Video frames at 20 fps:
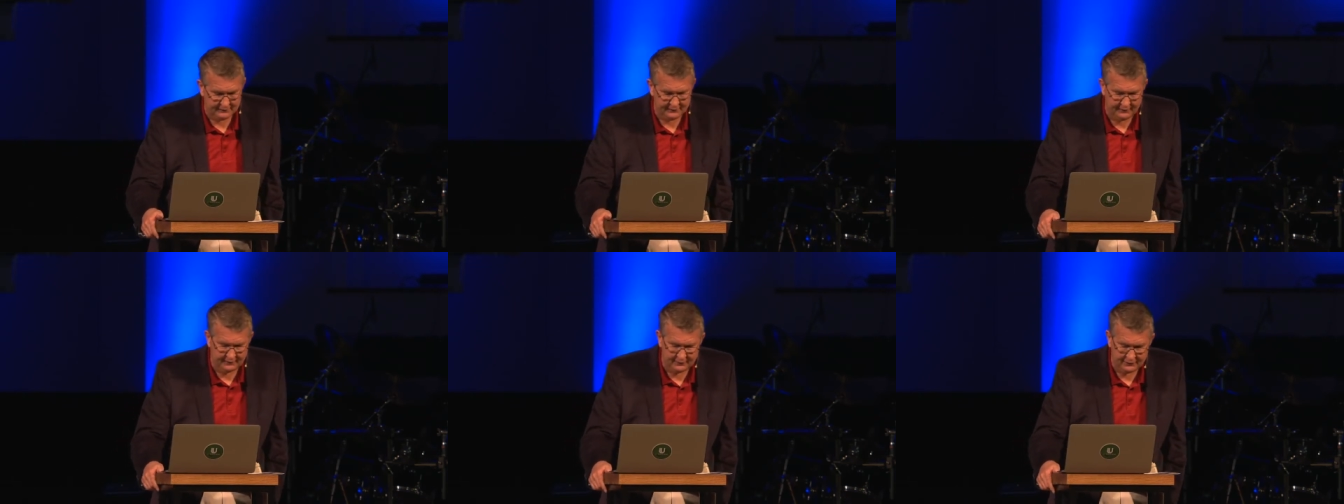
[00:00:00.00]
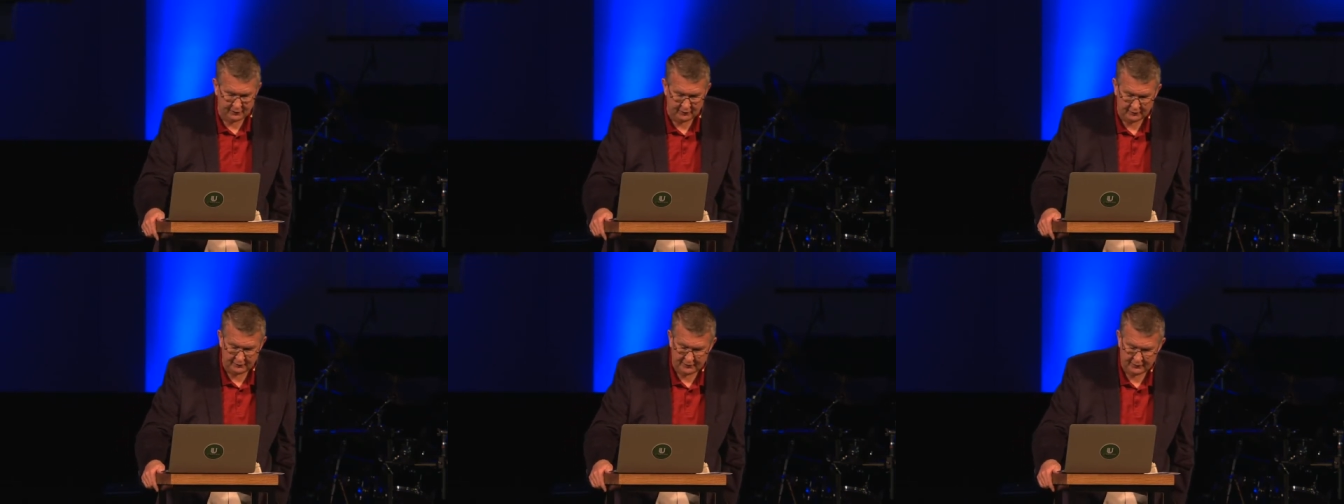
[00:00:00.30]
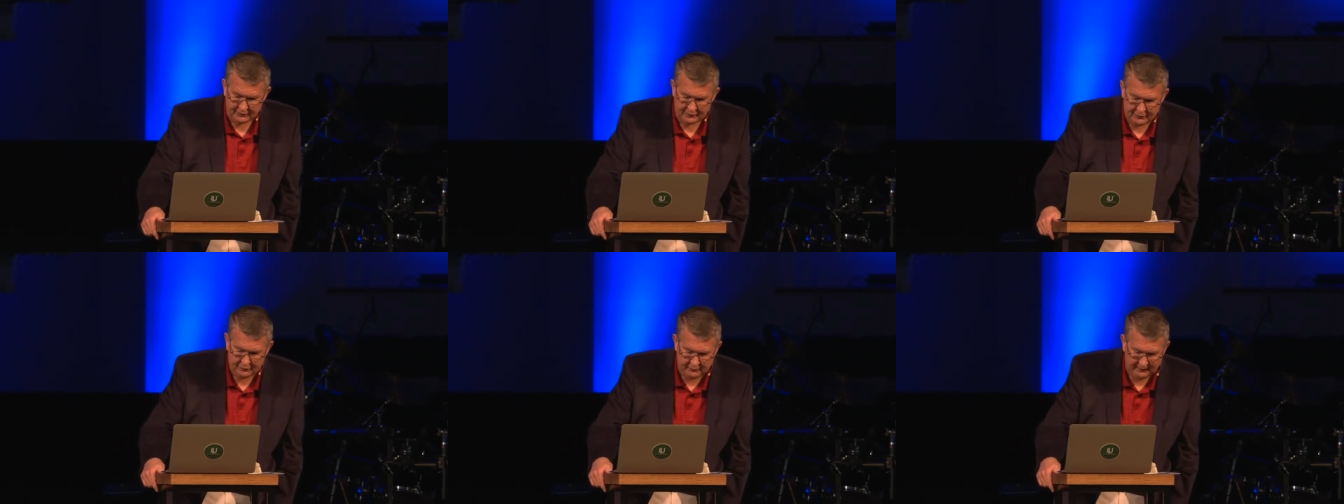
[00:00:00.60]
to the
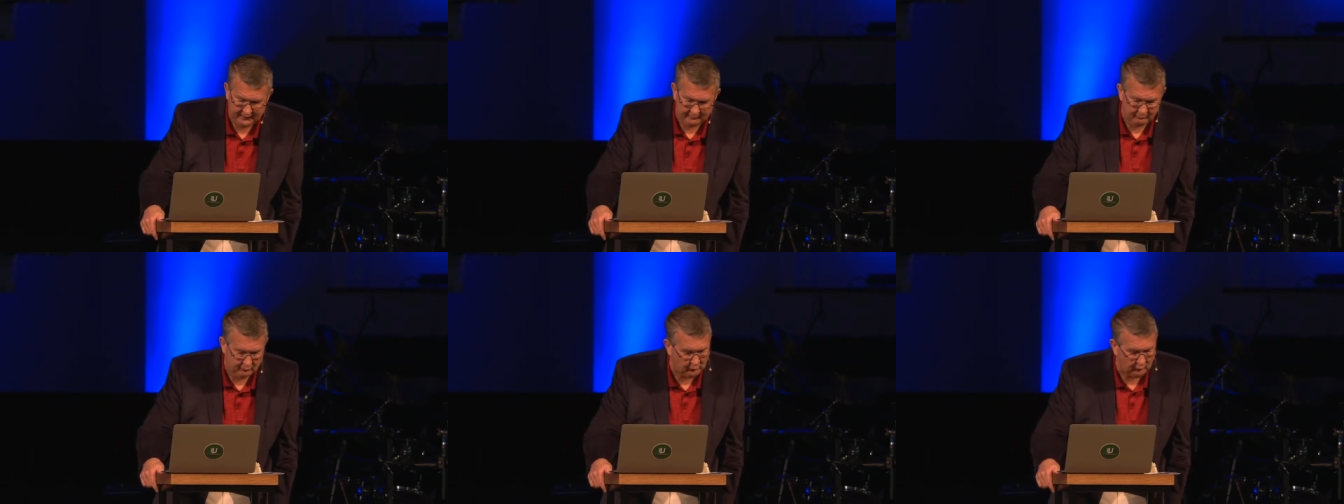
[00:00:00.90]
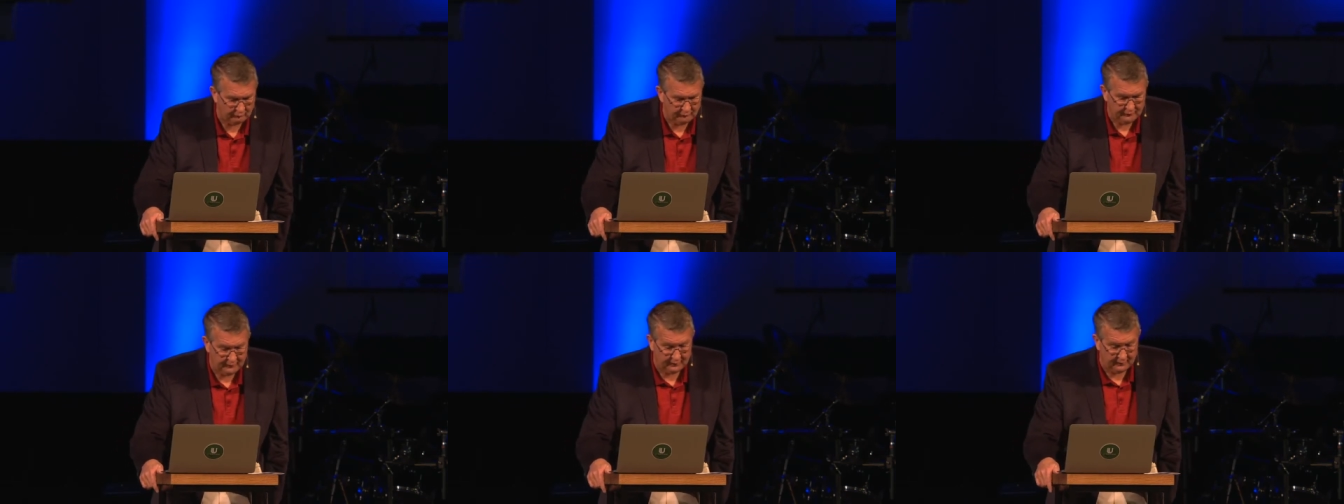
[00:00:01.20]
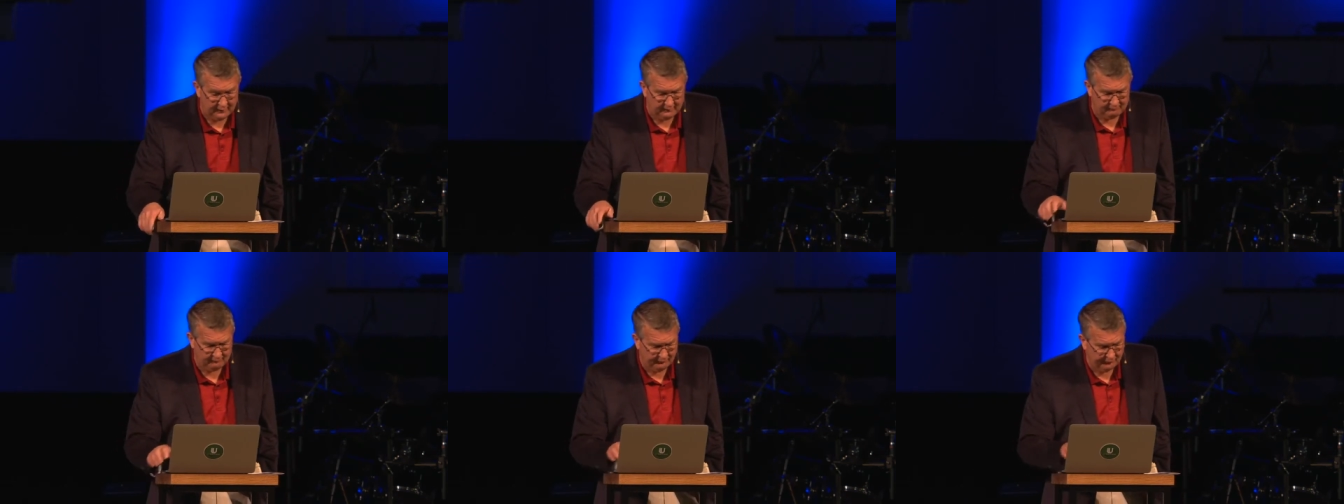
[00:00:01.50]
churches, to him who
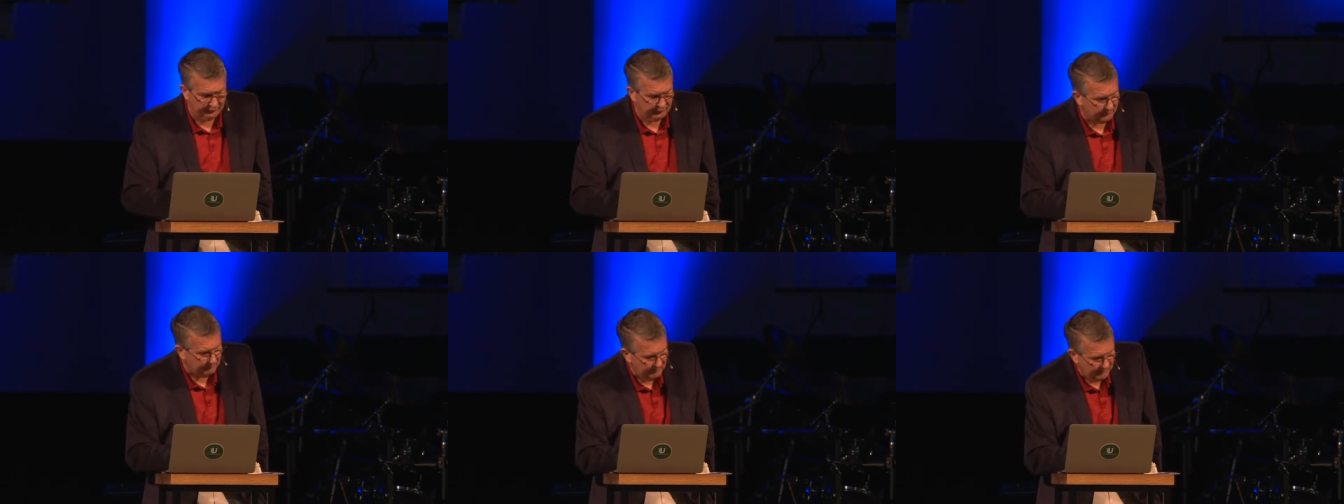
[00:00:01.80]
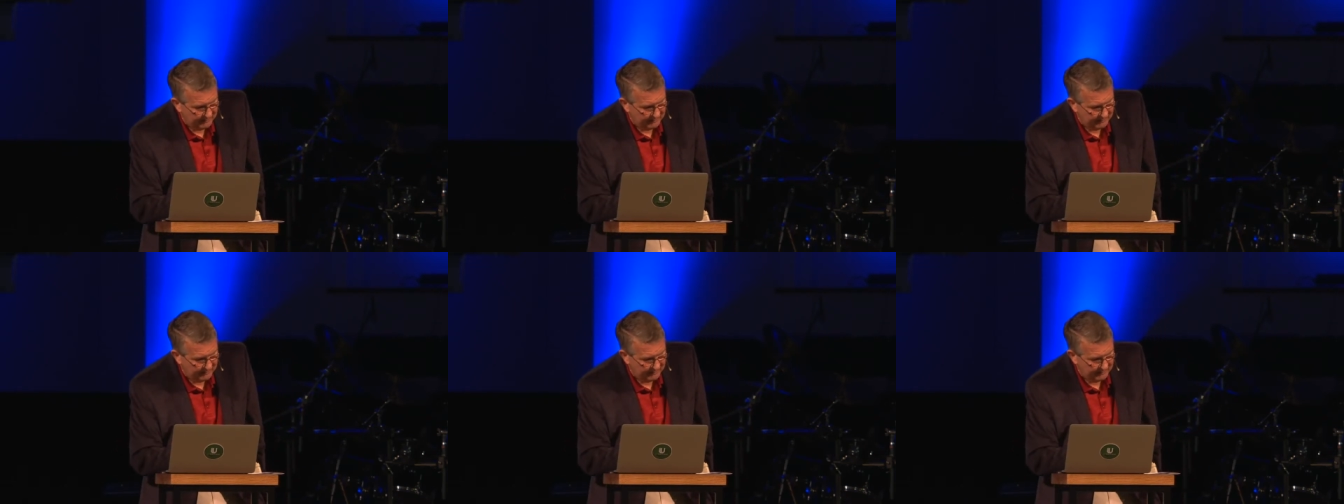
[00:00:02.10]
overcomes.